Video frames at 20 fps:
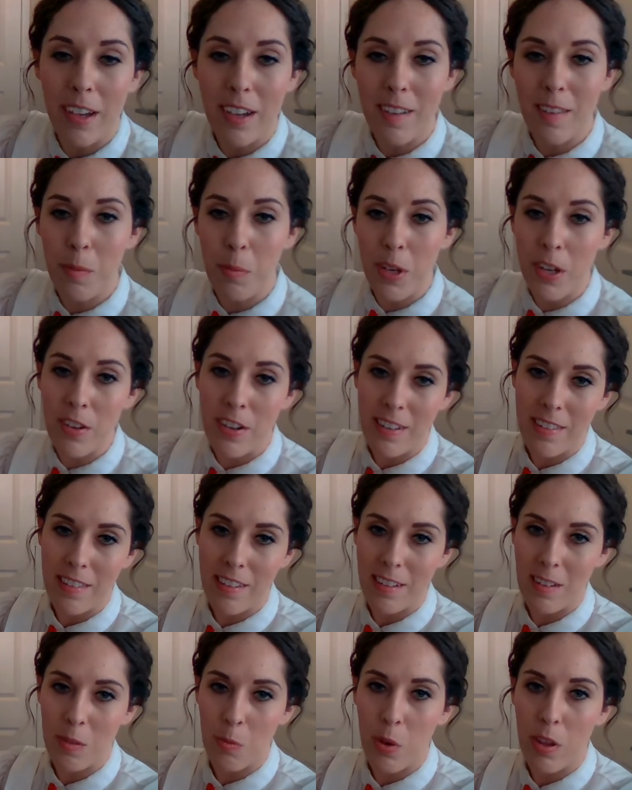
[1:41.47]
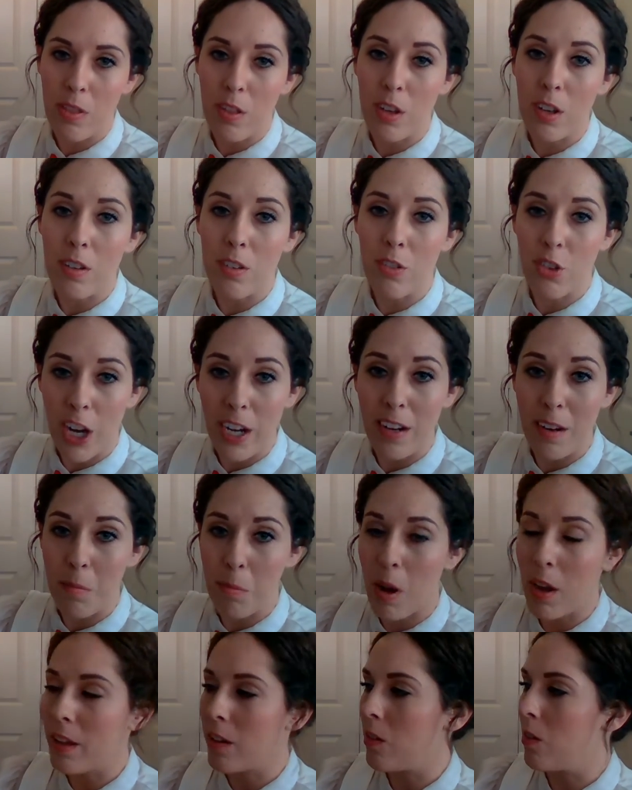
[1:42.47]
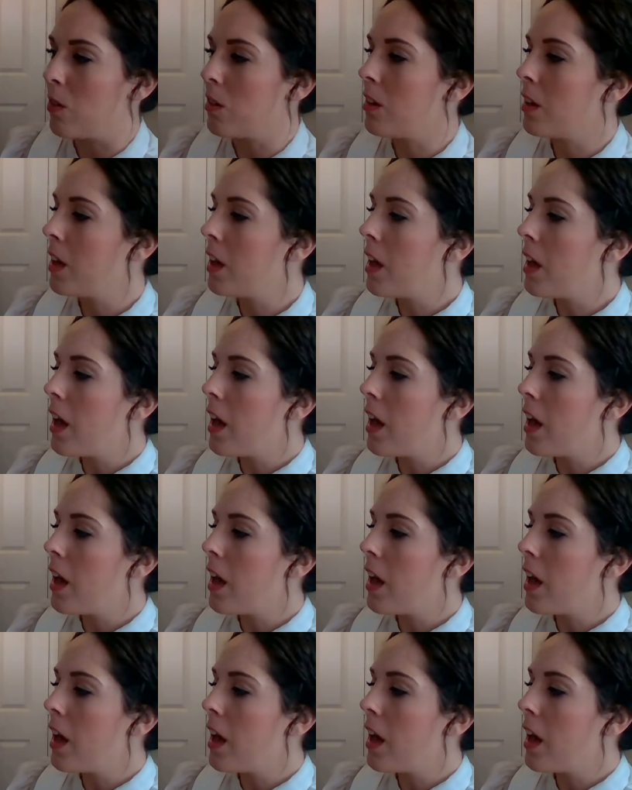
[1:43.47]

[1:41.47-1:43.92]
my experiences with Jane and Michael.